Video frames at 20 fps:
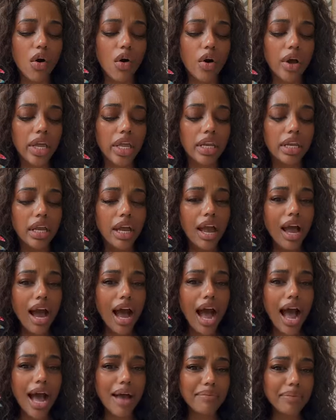on
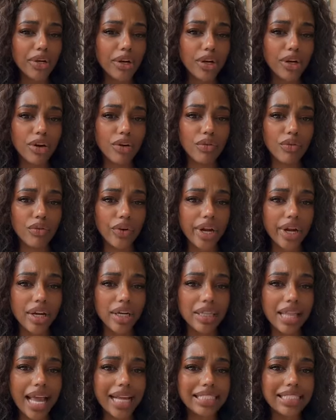your
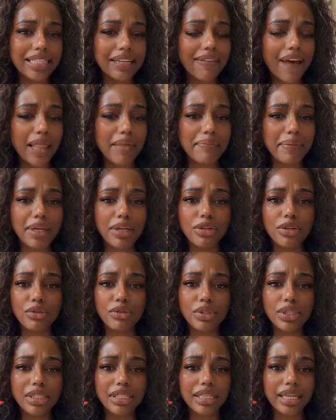career, like developing a
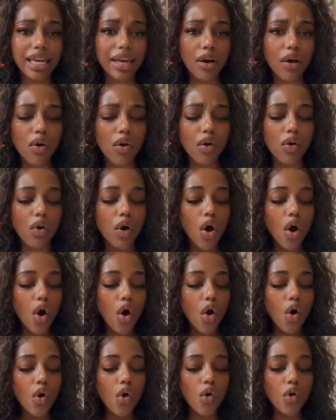new skill,
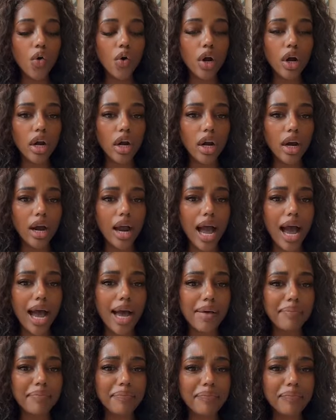or
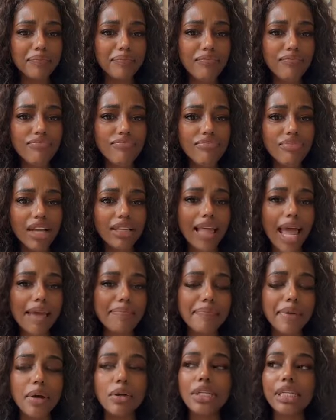
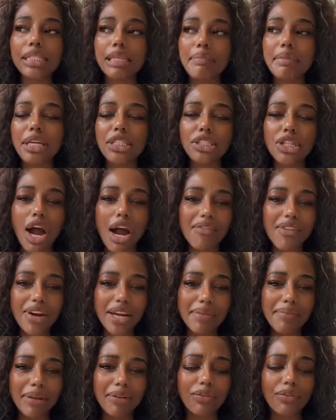like building something, because y'all
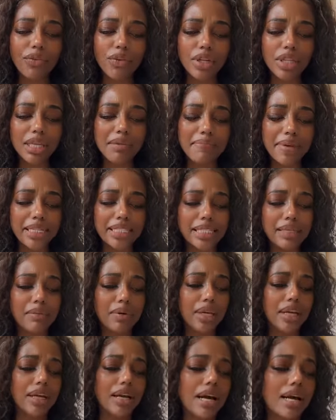already be really busy
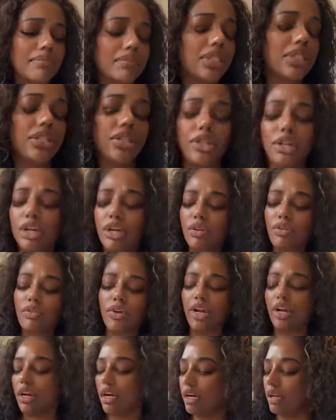when it comes to your
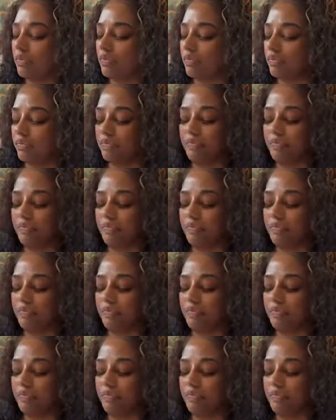career.